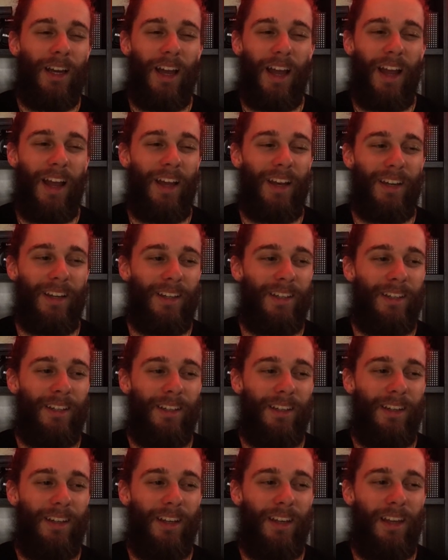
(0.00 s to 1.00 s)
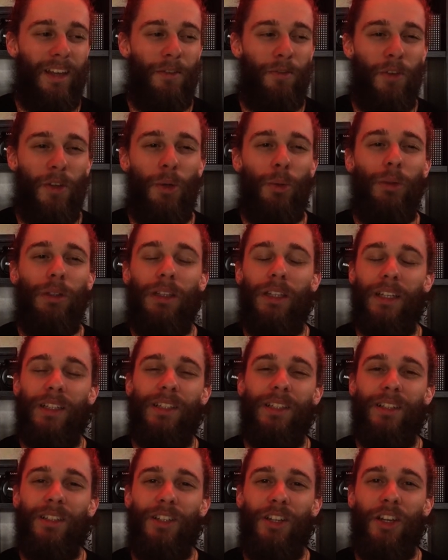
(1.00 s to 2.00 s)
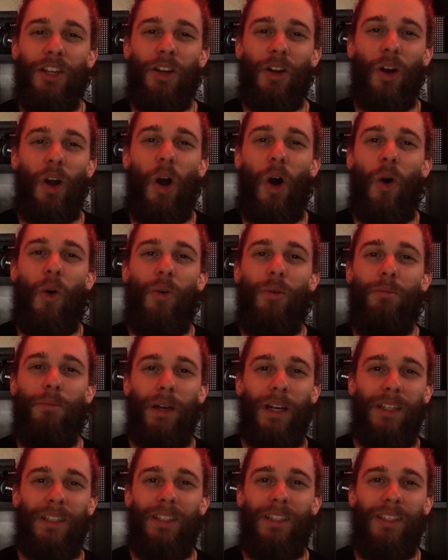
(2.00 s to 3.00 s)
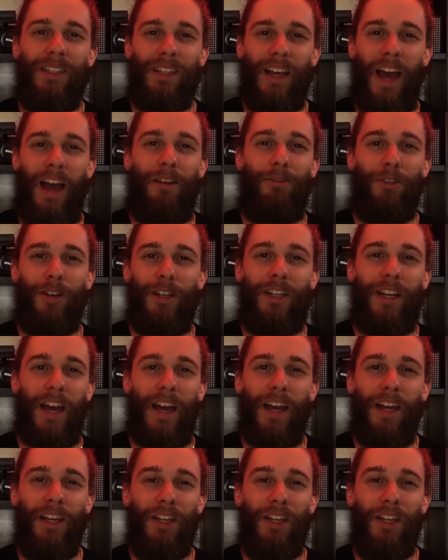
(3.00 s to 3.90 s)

And if you listen to your own mixes every day,